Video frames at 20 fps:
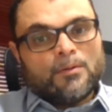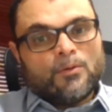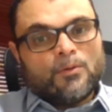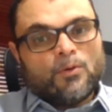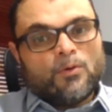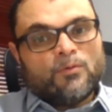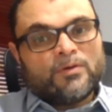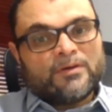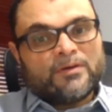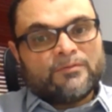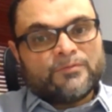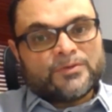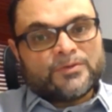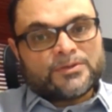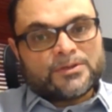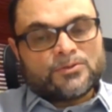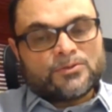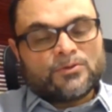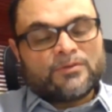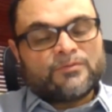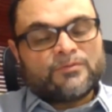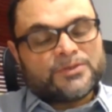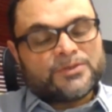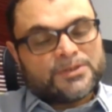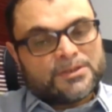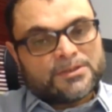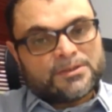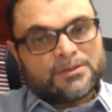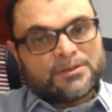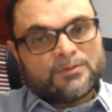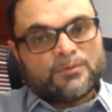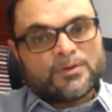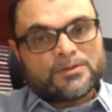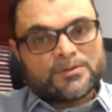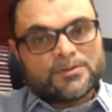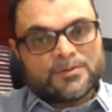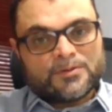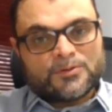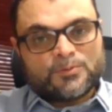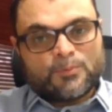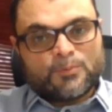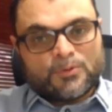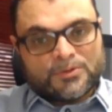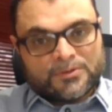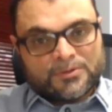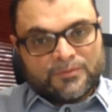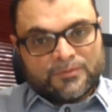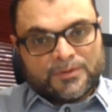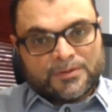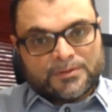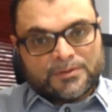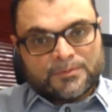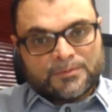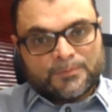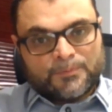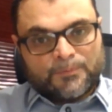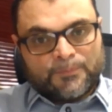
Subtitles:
overemphasis on efficiency versus responsiveness,